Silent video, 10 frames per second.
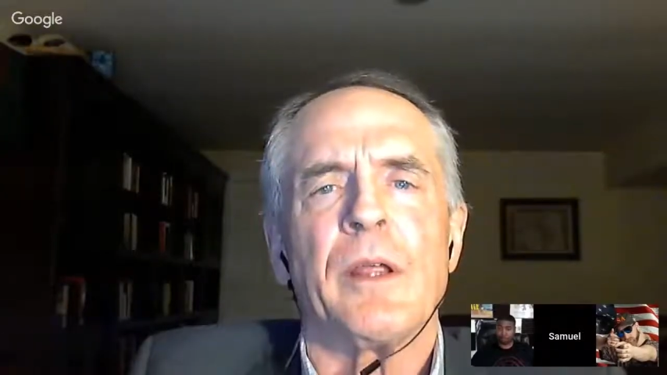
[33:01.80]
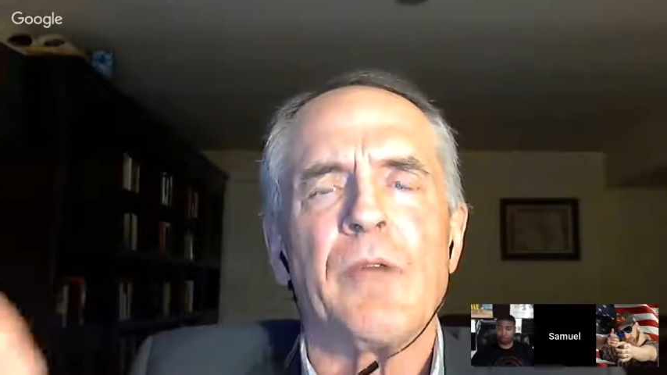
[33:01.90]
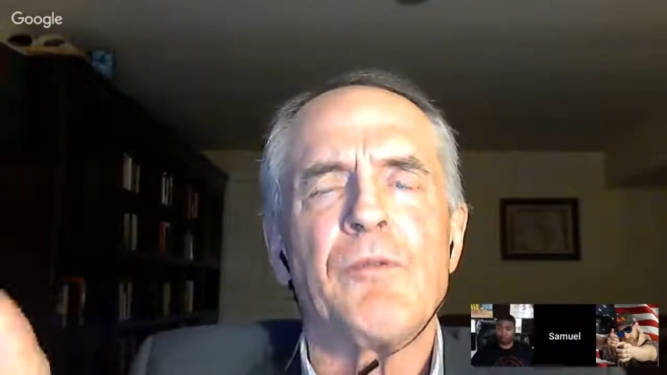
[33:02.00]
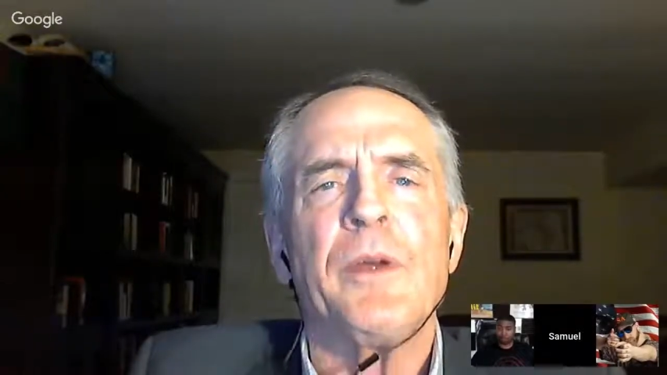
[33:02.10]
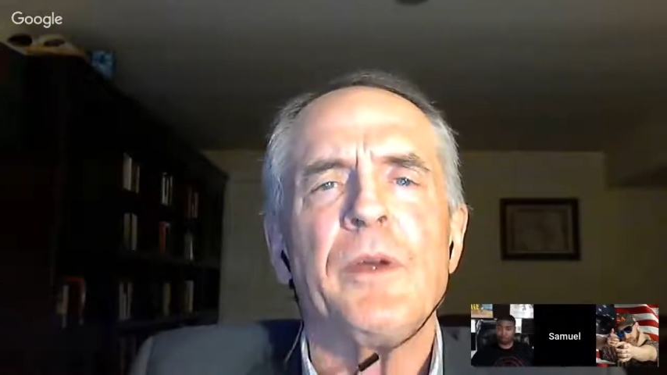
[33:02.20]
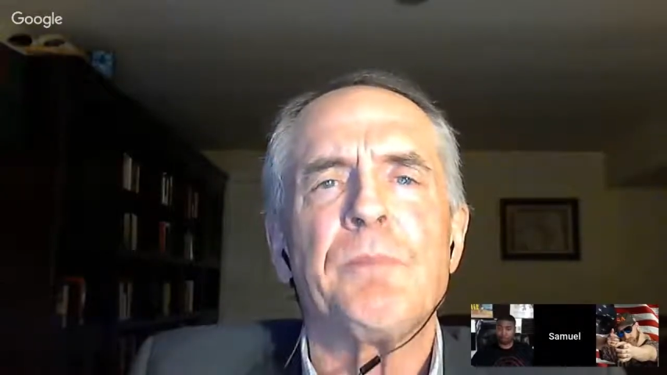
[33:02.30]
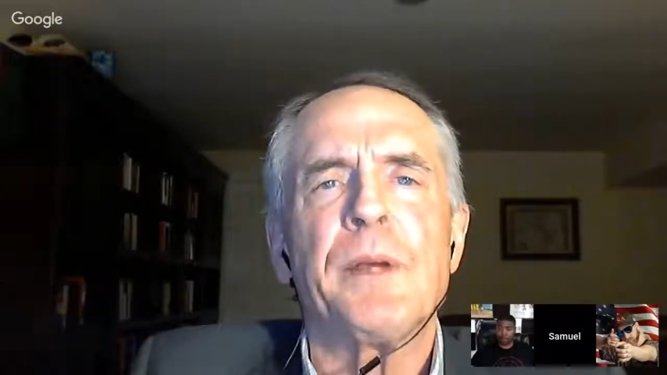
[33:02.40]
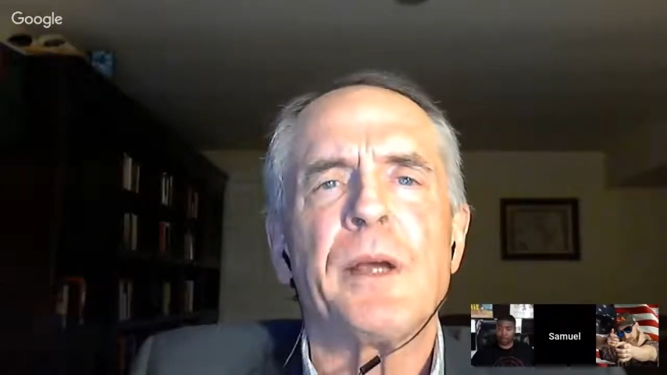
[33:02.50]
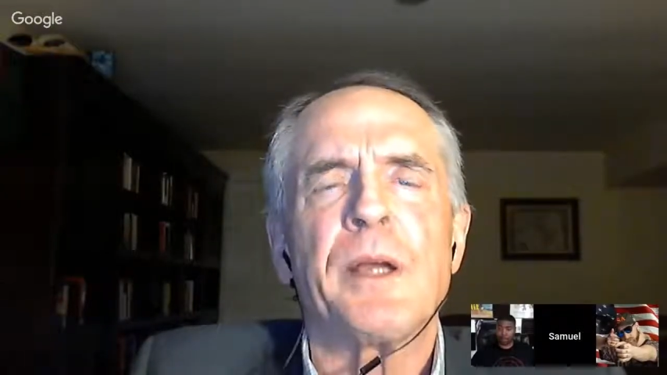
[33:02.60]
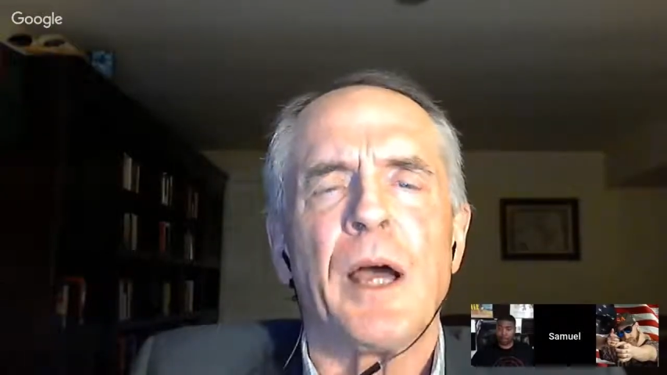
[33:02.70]
if we
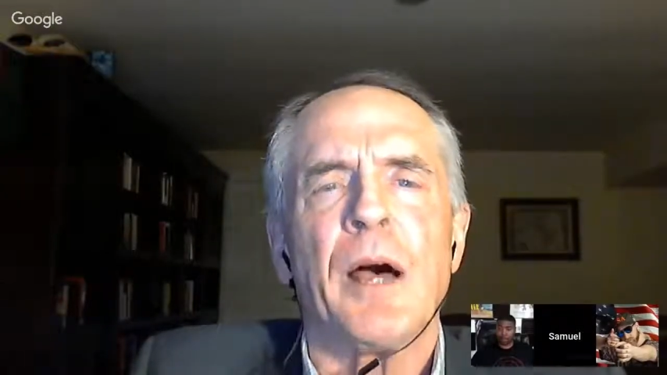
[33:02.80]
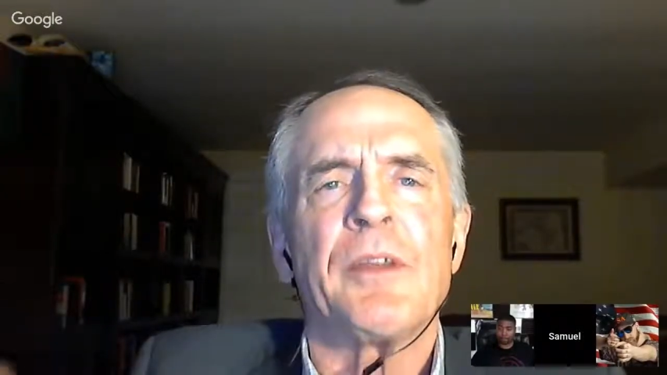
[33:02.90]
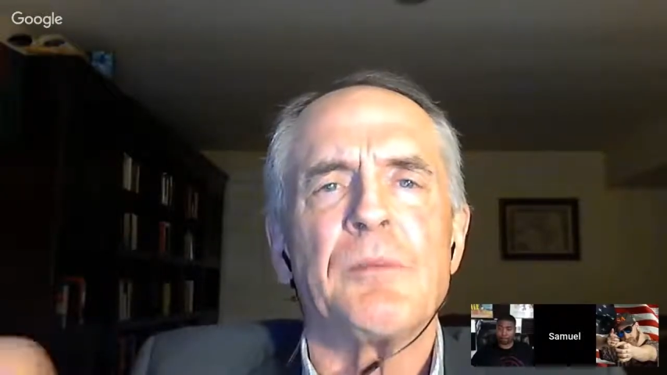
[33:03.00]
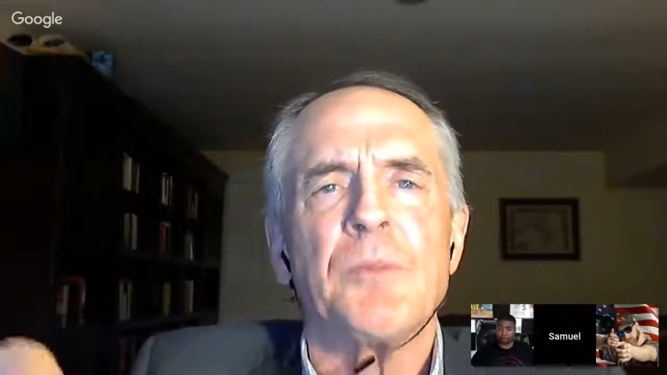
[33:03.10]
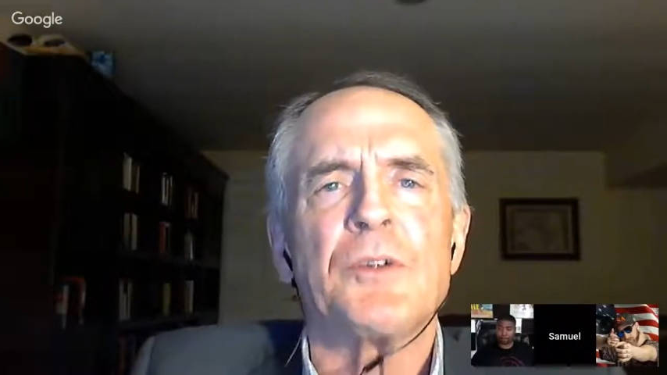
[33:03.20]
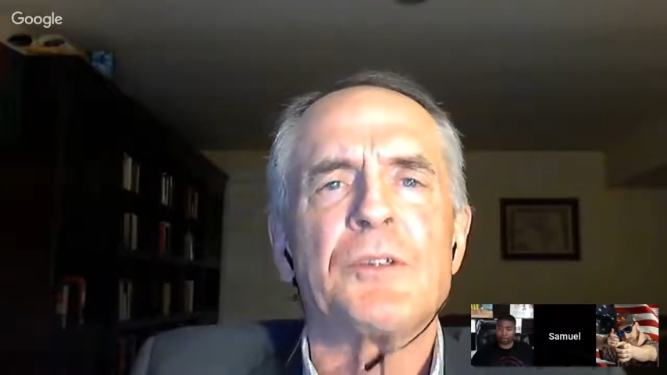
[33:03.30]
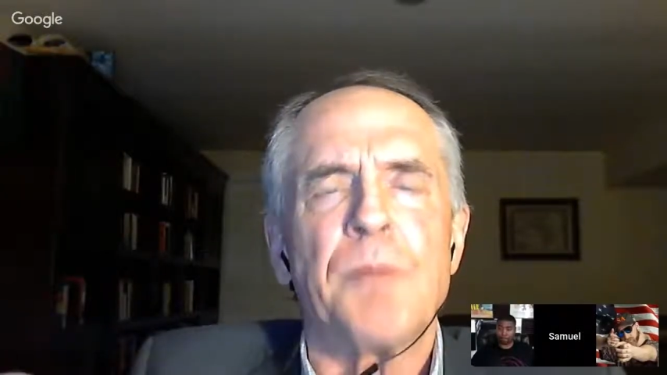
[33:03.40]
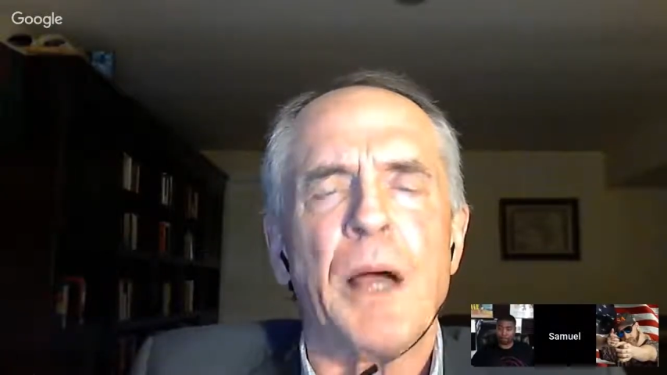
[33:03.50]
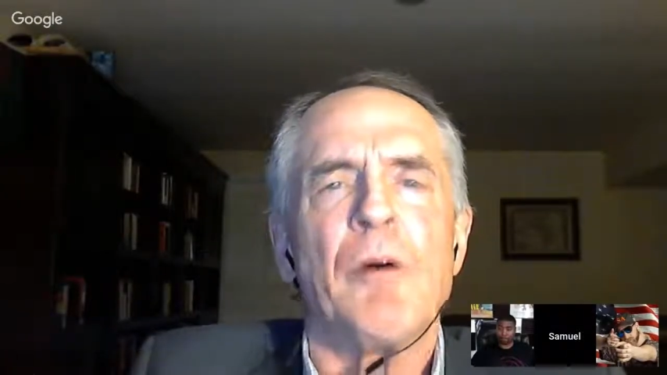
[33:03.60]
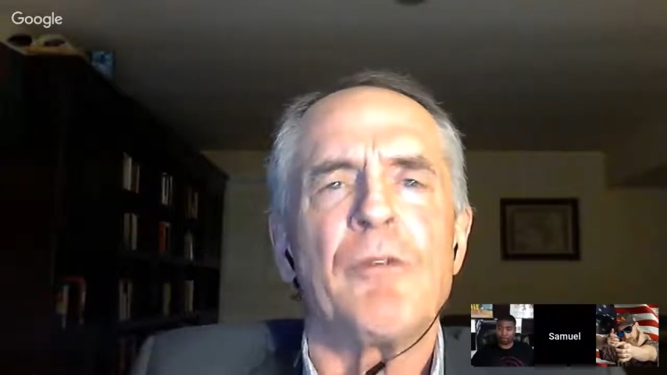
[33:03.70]
pick out the most
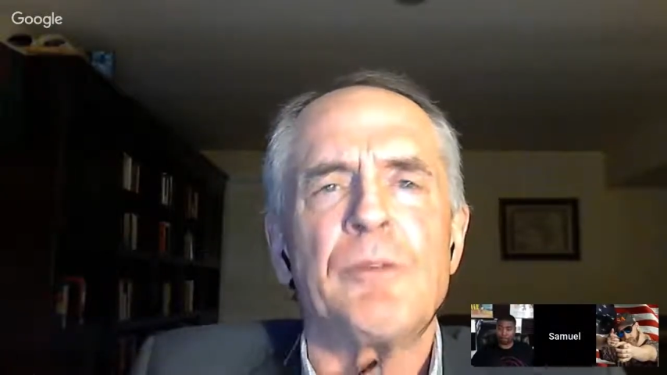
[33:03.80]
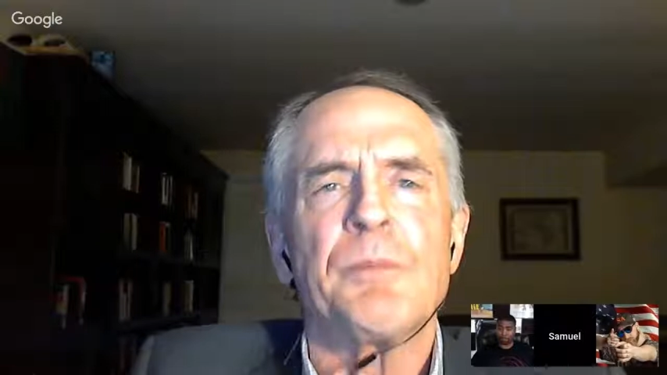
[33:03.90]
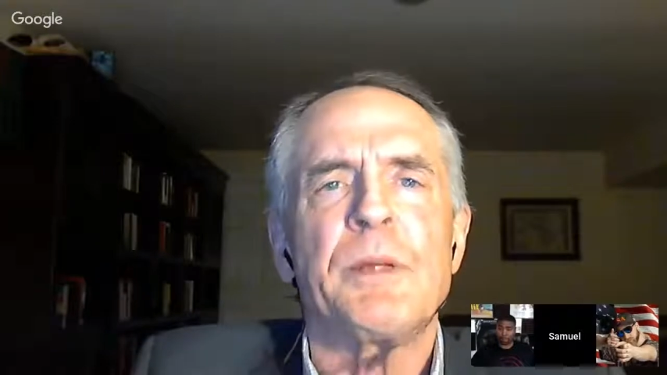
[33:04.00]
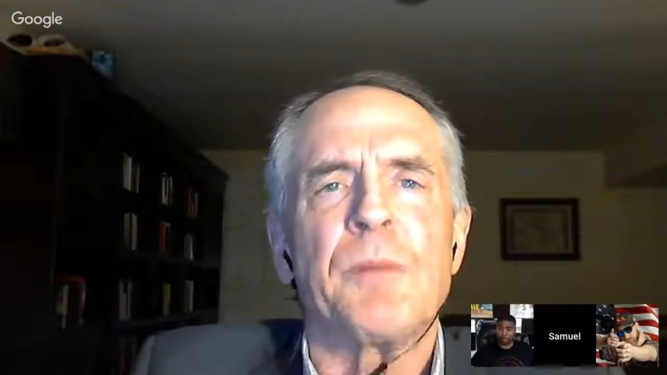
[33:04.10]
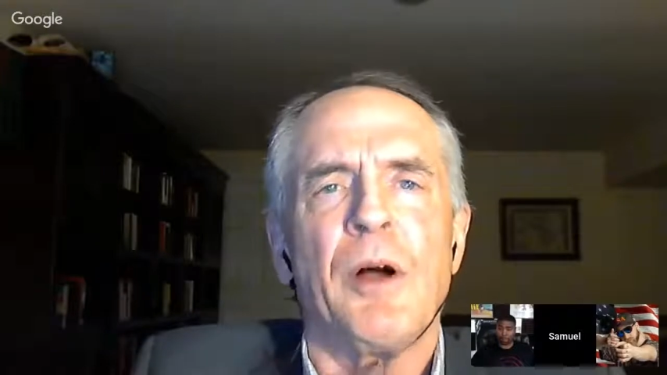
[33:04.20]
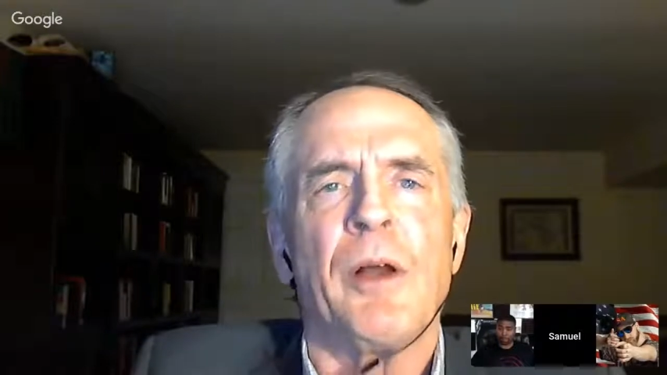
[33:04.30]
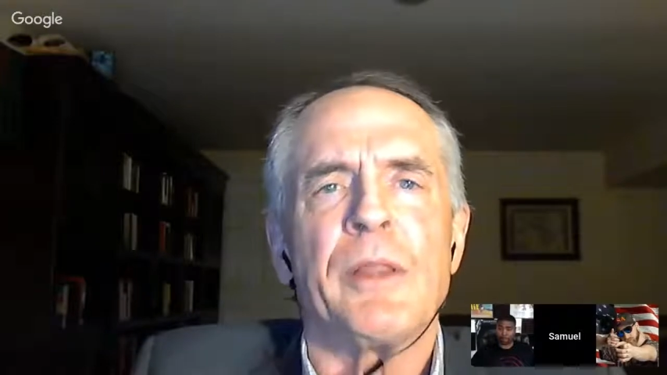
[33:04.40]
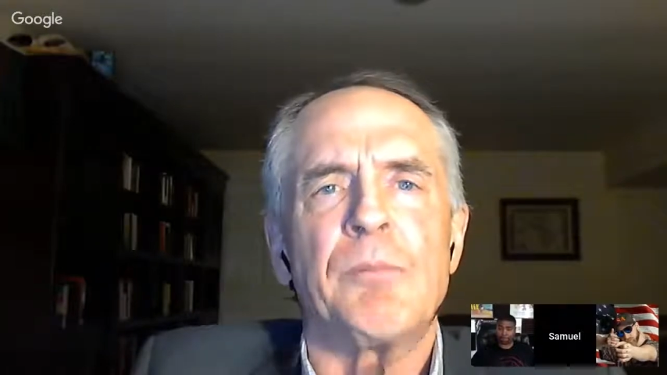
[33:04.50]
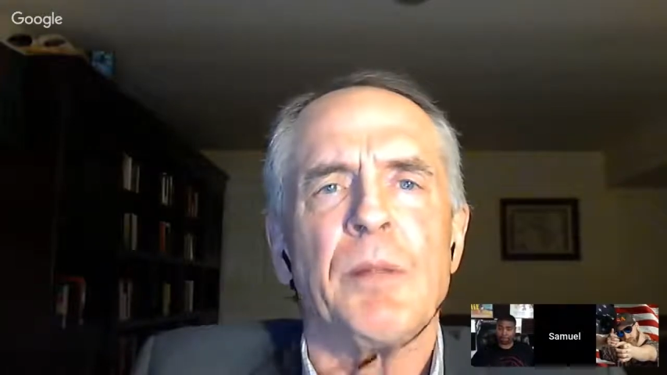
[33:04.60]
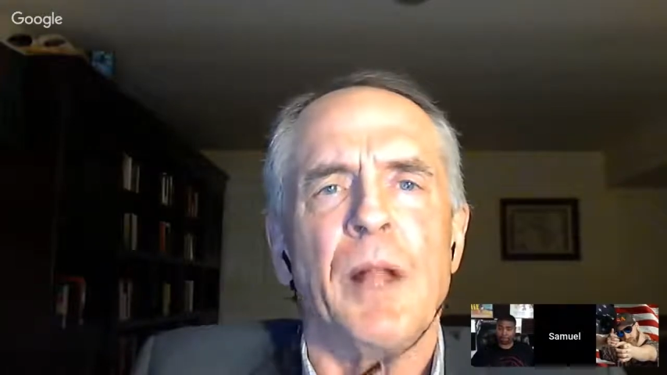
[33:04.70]
powerful people on
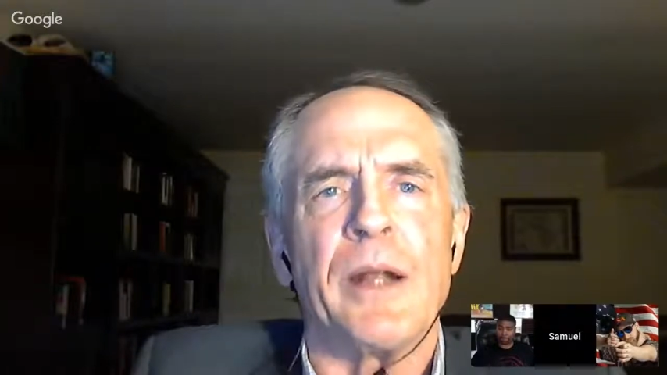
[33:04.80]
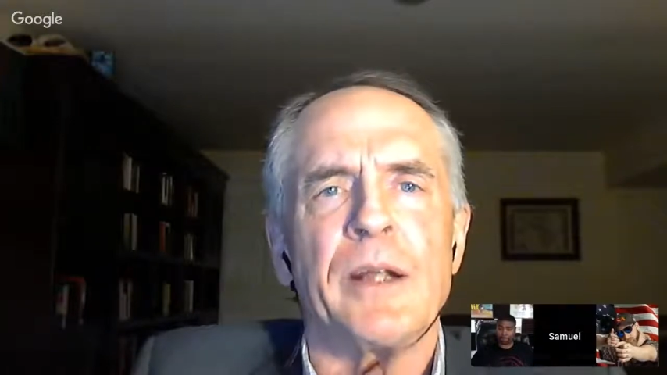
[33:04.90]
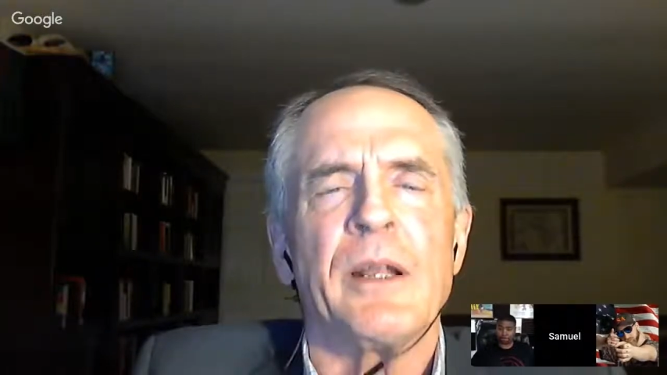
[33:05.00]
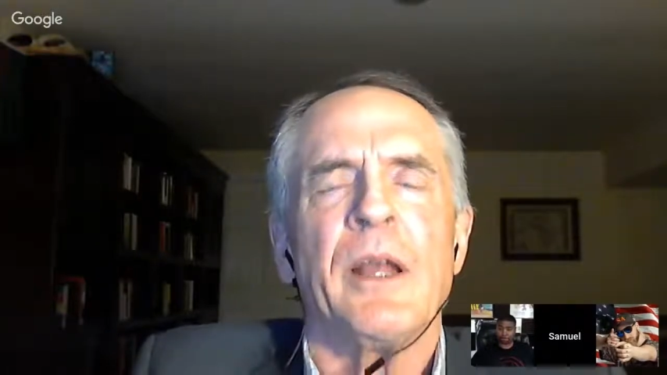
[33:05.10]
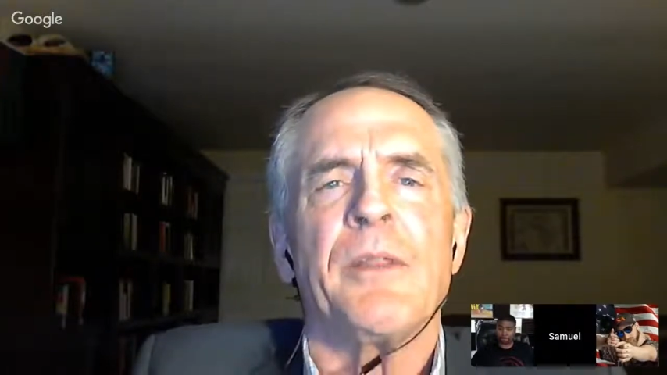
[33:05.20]
the planet,